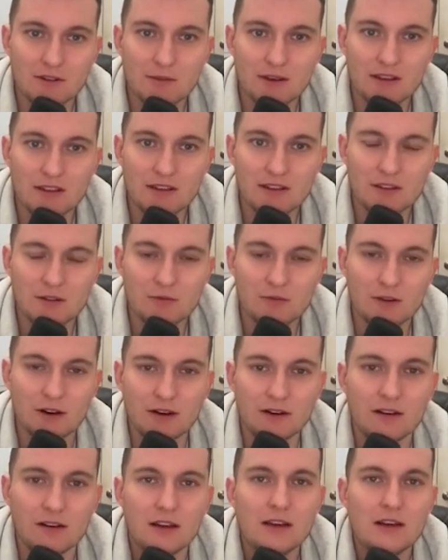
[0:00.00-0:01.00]
basically is
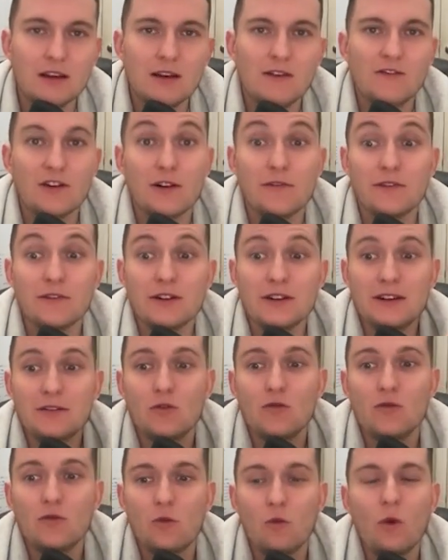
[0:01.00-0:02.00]
where for every
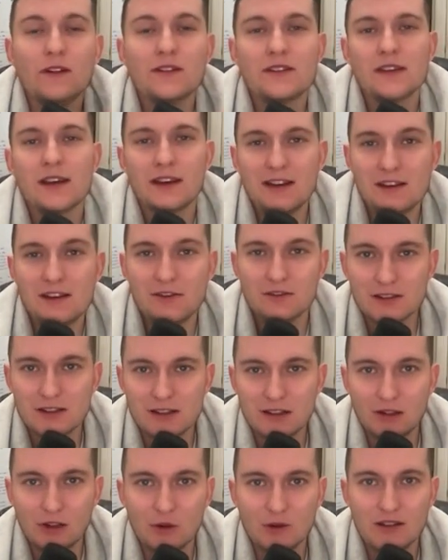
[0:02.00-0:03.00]
one second increase
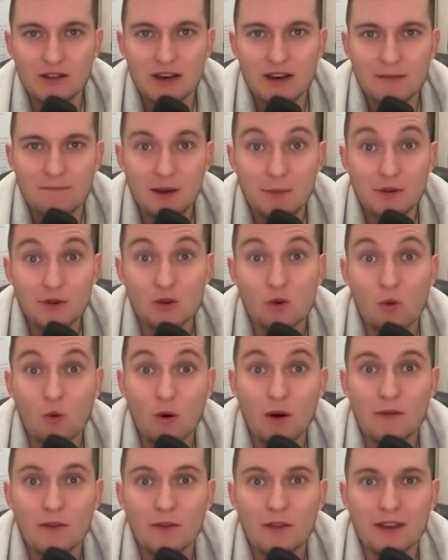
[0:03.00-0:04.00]
in load time, there's a
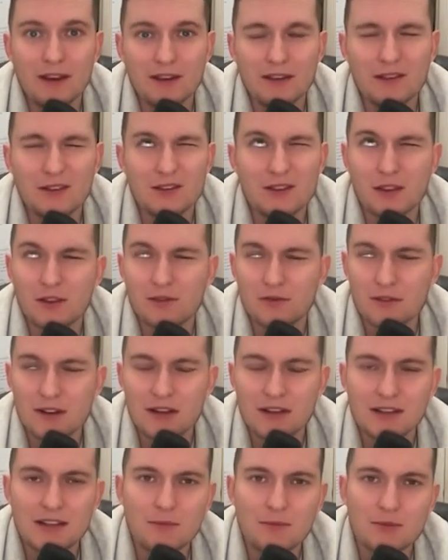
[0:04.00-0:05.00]
one like there's a three
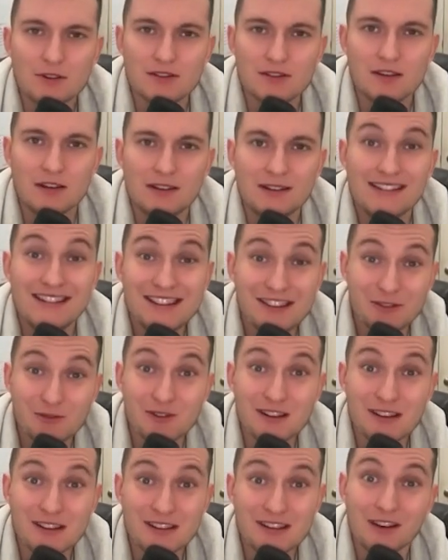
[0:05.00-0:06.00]
to ten percent
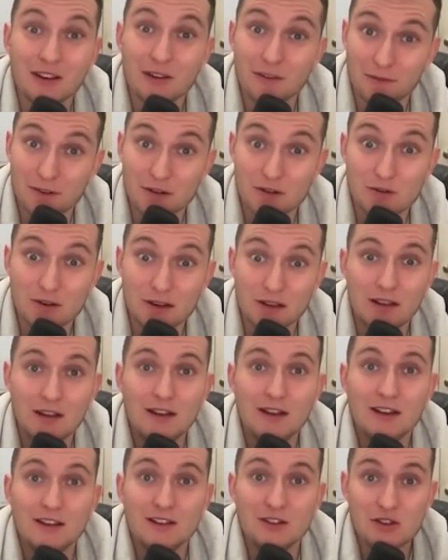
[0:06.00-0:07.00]
decrease in conversion rate.
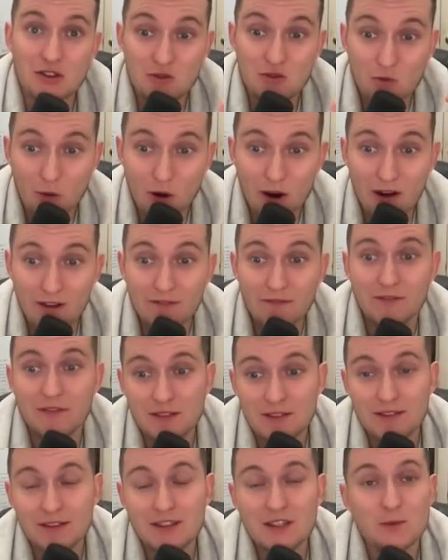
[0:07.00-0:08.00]
So you want
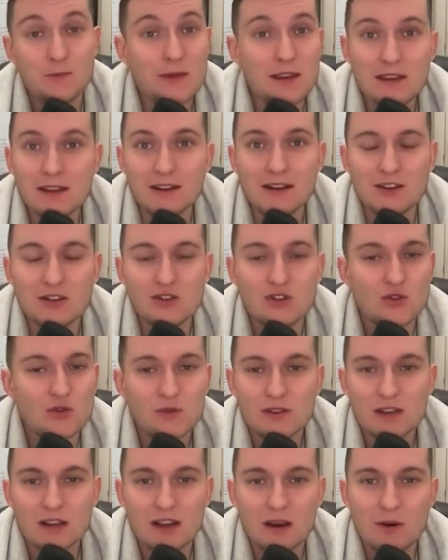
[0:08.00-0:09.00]
speed. As soon
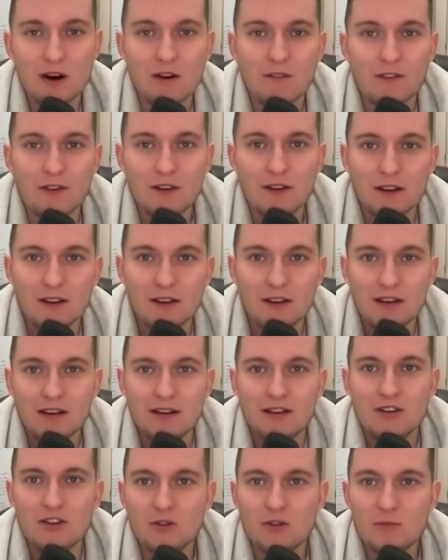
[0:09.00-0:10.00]
as I come off there, you can